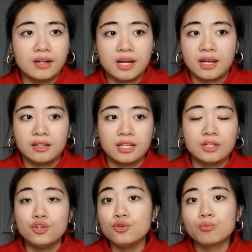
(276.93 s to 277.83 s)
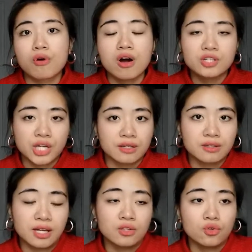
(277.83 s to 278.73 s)
are there any new
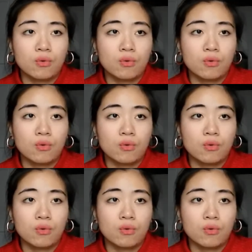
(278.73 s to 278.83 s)
projects that